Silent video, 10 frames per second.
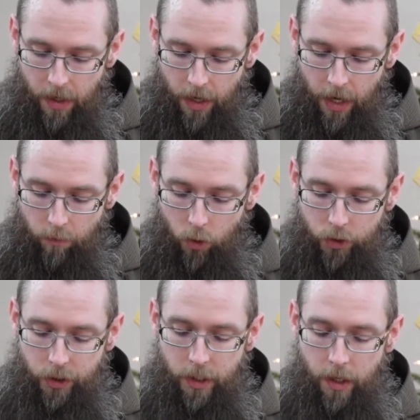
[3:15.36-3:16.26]
and
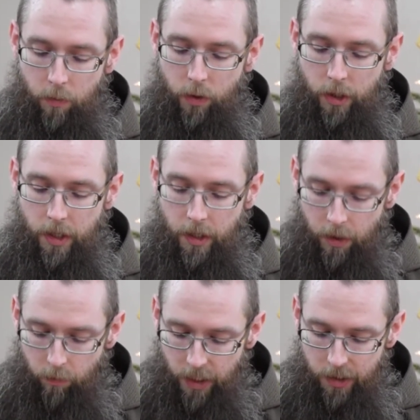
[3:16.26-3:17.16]
mercy,
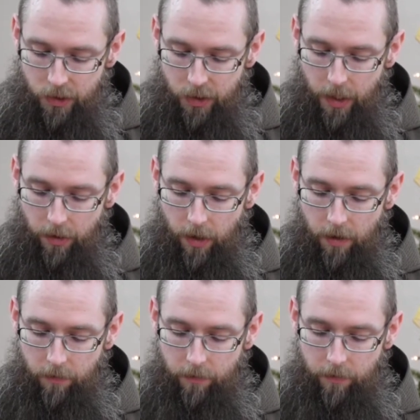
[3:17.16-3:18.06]
pity, peace, and
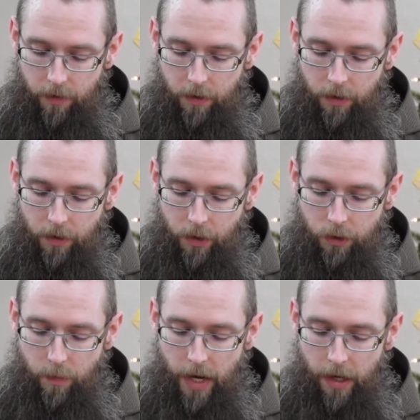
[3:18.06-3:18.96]
love
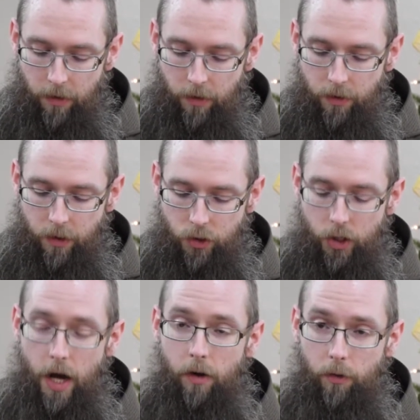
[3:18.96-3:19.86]
is man, his
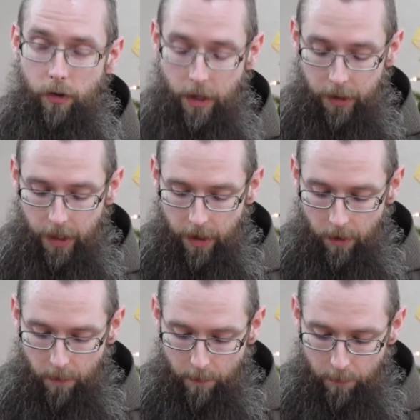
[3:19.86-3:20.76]
child, in care.